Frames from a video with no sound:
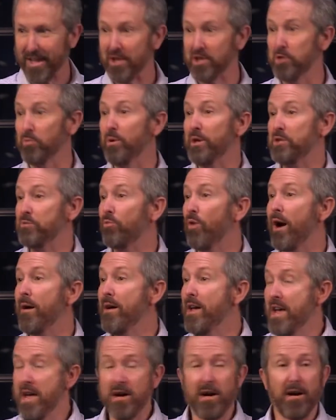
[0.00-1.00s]
To which
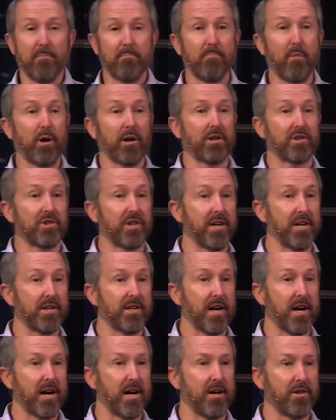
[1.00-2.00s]
Mark said,
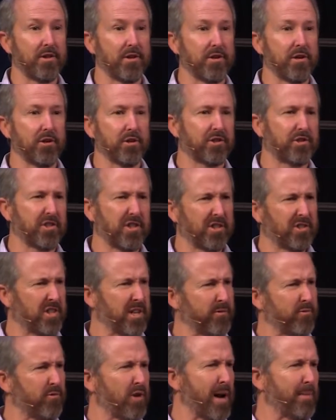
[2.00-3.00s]

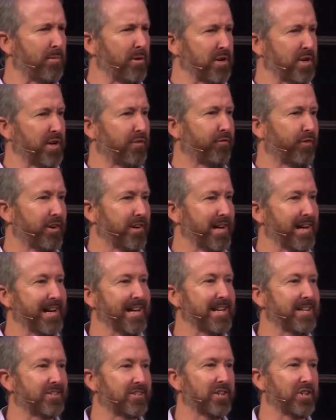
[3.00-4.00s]
Steve and Rob are different, and
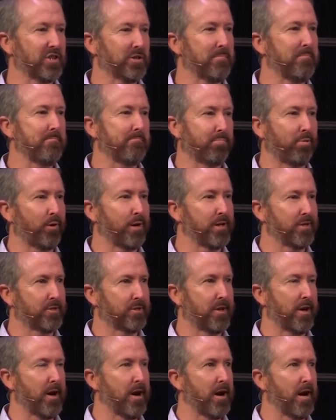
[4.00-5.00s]
he says, praise
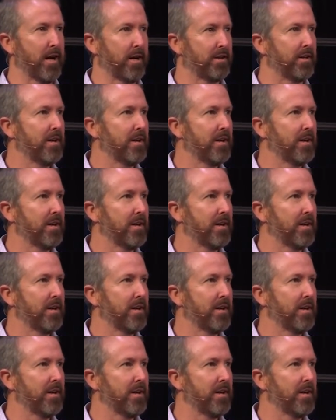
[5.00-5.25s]
God.